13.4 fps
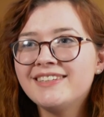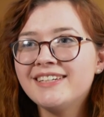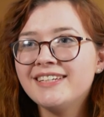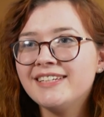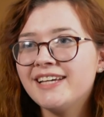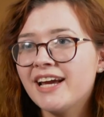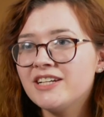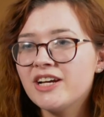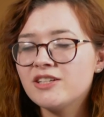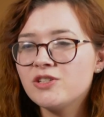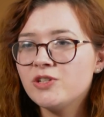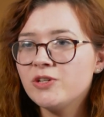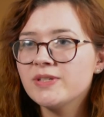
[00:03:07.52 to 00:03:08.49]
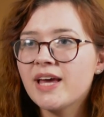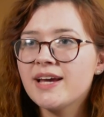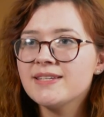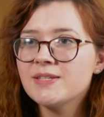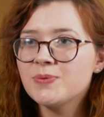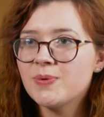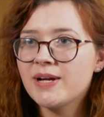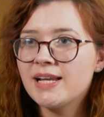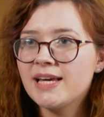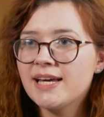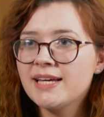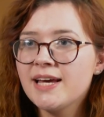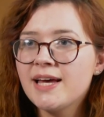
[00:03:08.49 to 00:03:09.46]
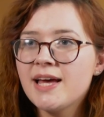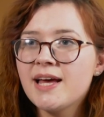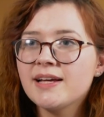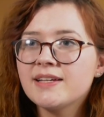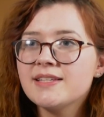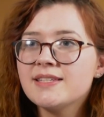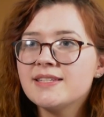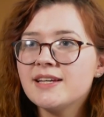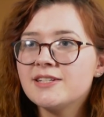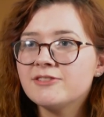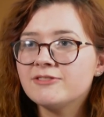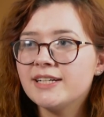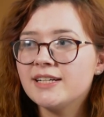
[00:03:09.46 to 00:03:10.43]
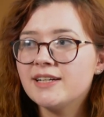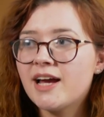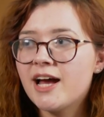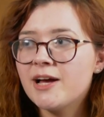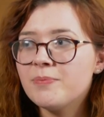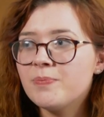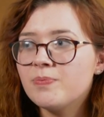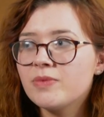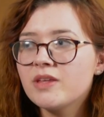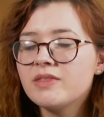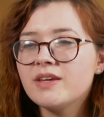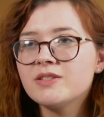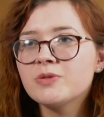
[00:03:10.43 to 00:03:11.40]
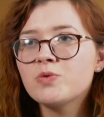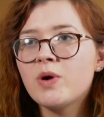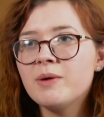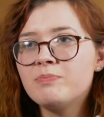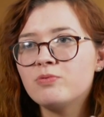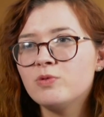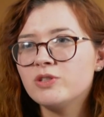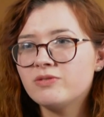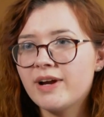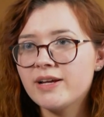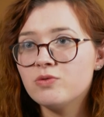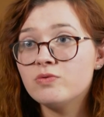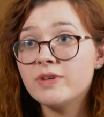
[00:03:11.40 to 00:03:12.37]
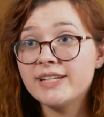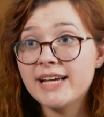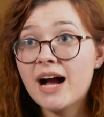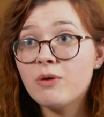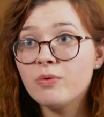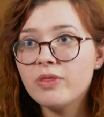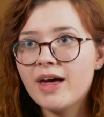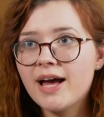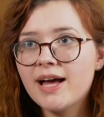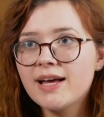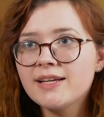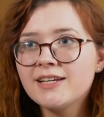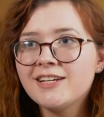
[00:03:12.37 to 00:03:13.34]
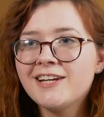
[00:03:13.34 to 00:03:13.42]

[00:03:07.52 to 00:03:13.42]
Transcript: the EHS use cases really, considering there's quite a broad array already out there.